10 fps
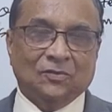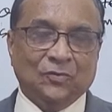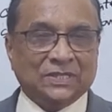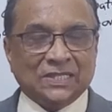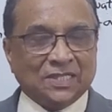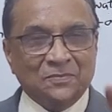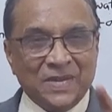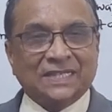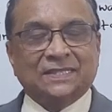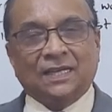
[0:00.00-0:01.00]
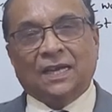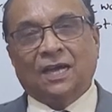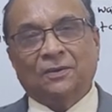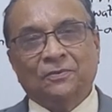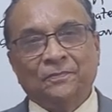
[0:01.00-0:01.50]
which is the mixture
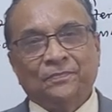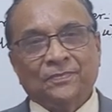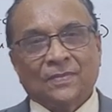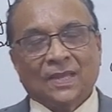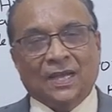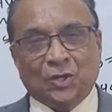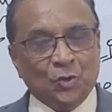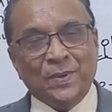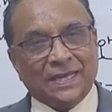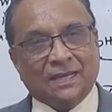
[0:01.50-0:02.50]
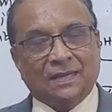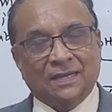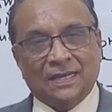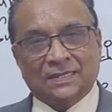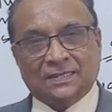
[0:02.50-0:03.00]
of humic
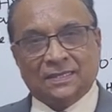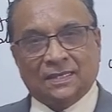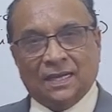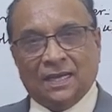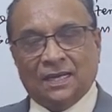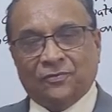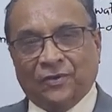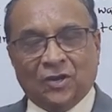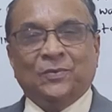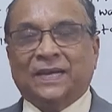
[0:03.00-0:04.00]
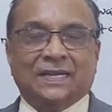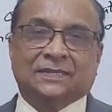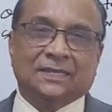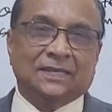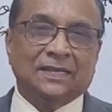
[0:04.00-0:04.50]
acid and fulvic
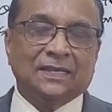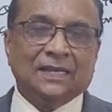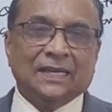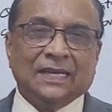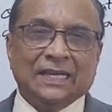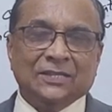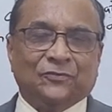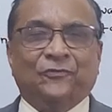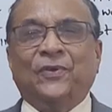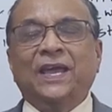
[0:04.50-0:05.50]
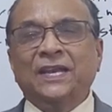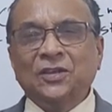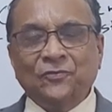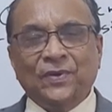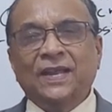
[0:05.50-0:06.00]
acid, is
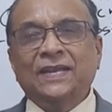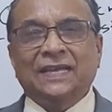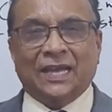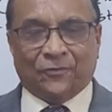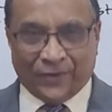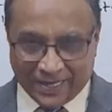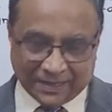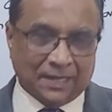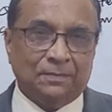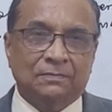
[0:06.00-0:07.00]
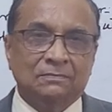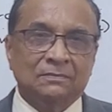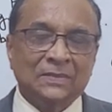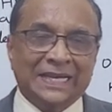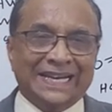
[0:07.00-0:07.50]
very, very effective.
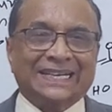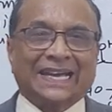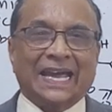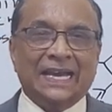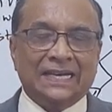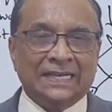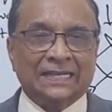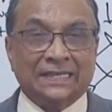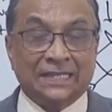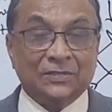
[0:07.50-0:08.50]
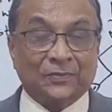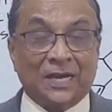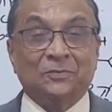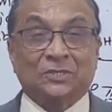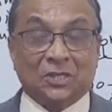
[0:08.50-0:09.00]
It can increase
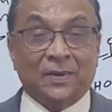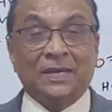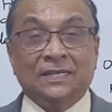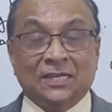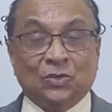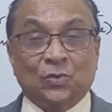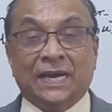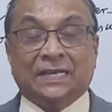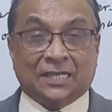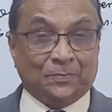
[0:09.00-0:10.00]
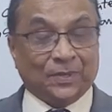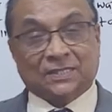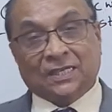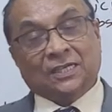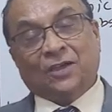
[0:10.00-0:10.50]
from 70 to
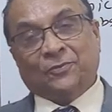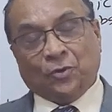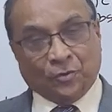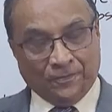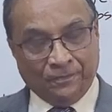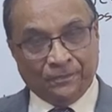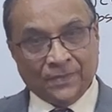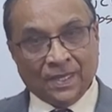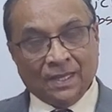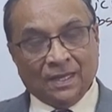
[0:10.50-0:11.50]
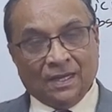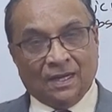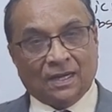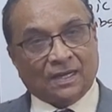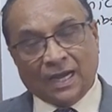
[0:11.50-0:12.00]
80% of your
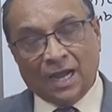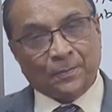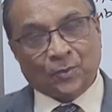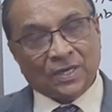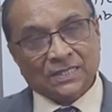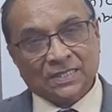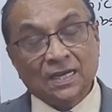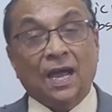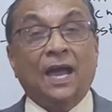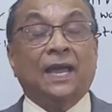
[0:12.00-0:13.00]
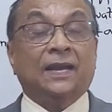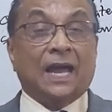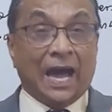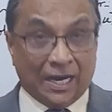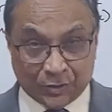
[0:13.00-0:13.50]
crop production,
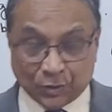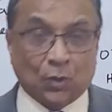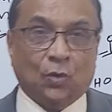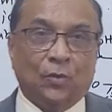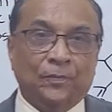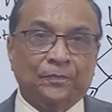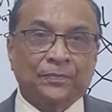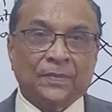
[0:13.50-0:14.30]
and also